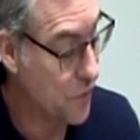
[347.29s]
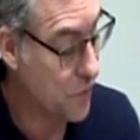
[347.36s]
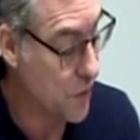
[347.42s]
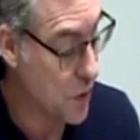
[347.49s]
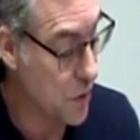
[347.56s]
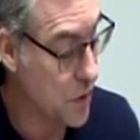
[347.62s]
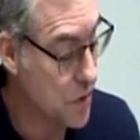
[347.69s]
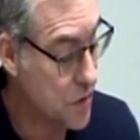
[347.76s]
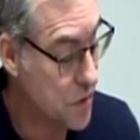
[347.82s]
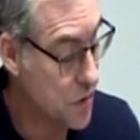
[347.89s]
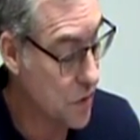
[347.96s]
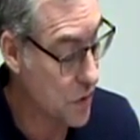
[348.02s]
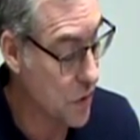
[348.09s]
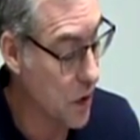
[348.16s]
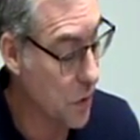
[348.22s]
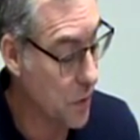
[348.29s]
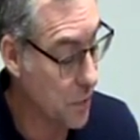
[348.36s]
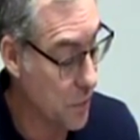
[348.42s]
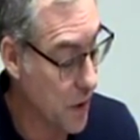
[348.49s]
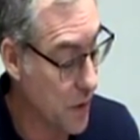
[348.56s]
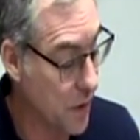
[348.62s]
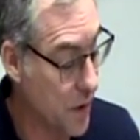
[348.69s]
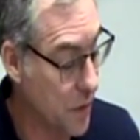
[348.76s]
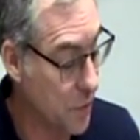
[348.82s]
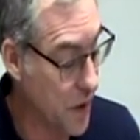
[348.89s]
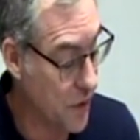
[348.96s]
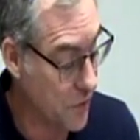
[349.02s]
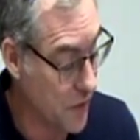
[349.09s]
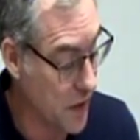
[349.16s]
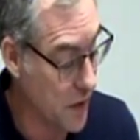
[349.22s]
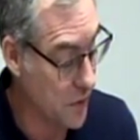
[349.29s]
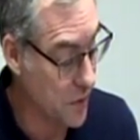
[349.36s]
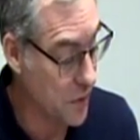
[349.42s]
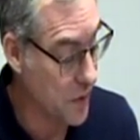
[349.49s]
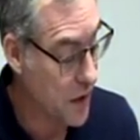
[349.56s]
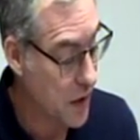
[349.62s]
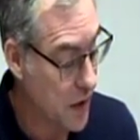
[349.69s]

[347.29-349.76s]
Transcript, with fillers: first to go and bury my father.